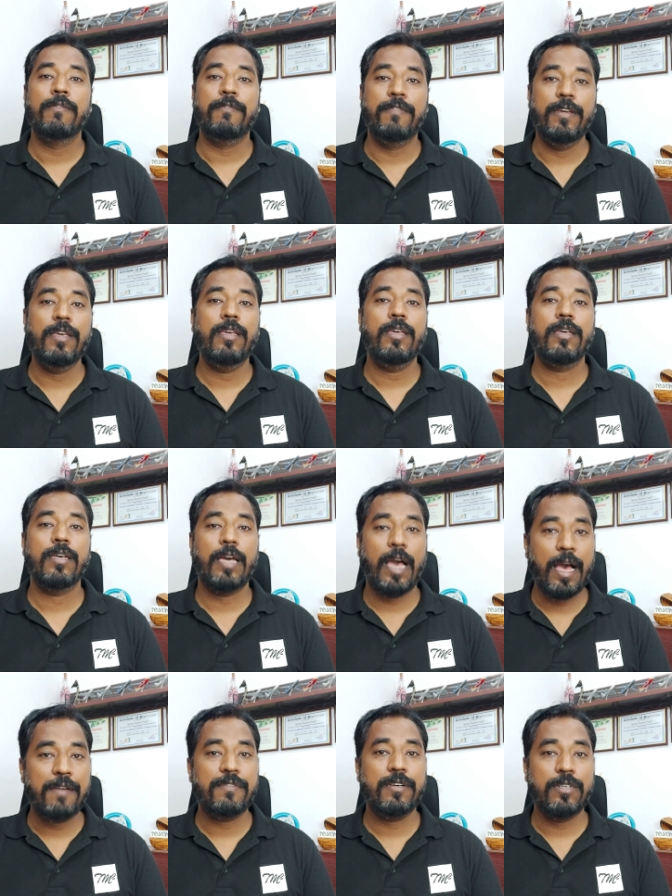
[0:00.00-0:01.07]
we
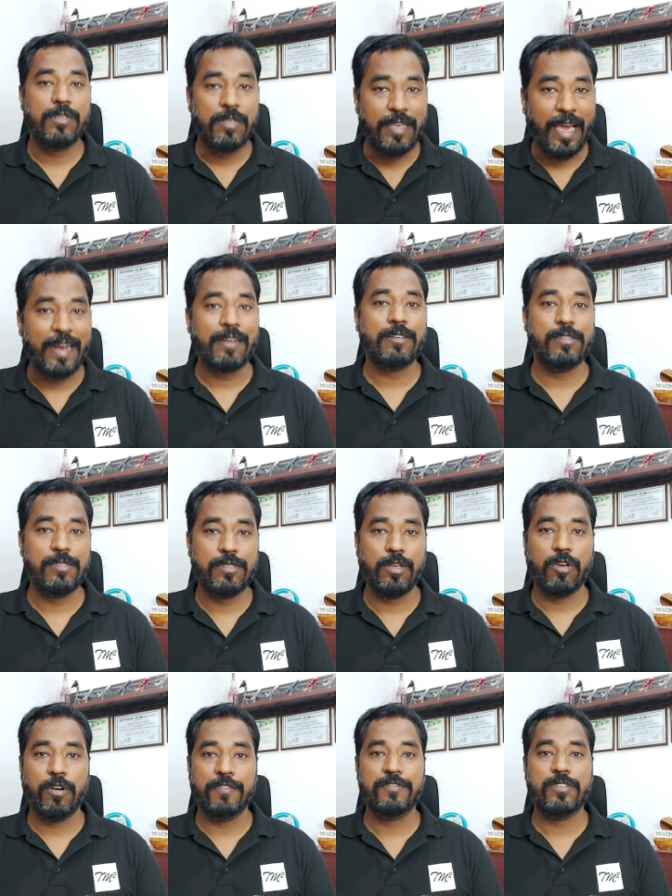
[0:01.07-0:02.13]
have a
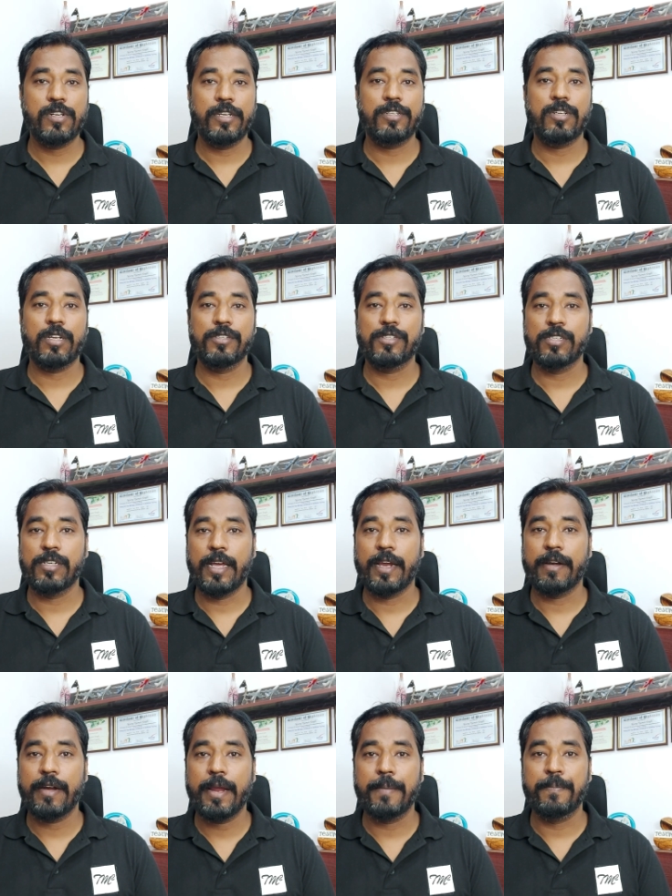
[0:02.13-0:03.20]
characteristic of state transition
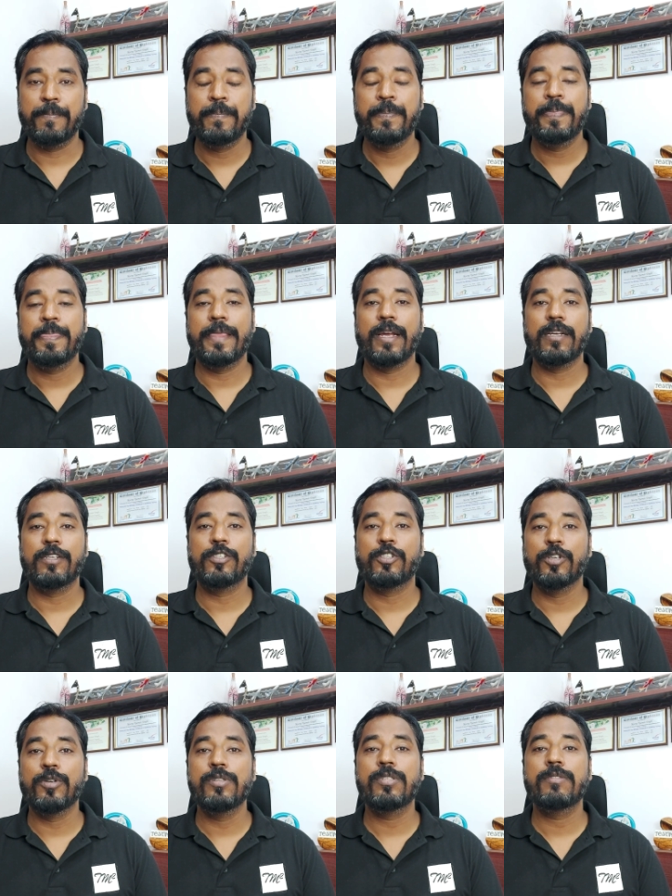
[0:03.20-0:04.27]
diagram that it
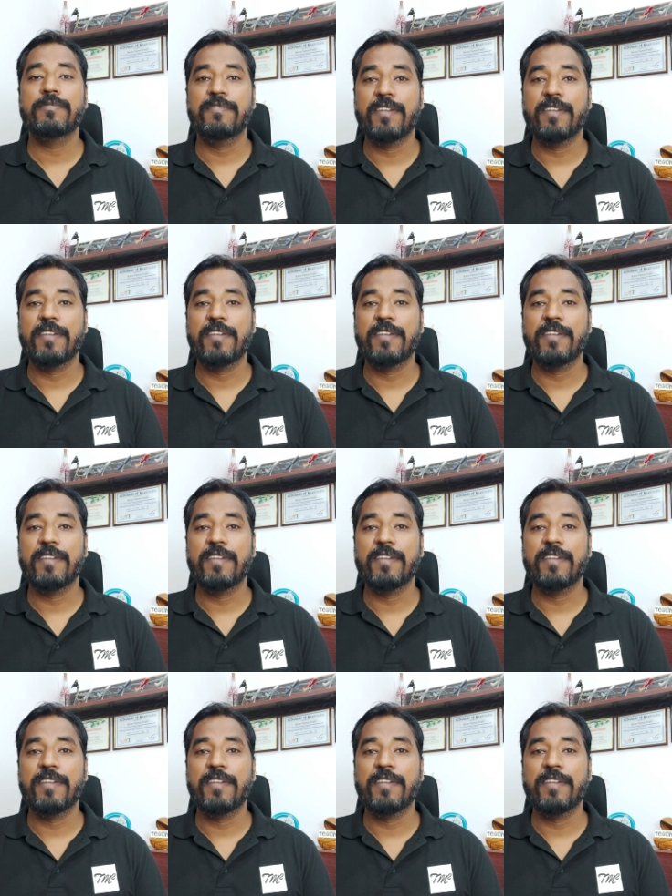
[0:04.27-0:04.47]
shows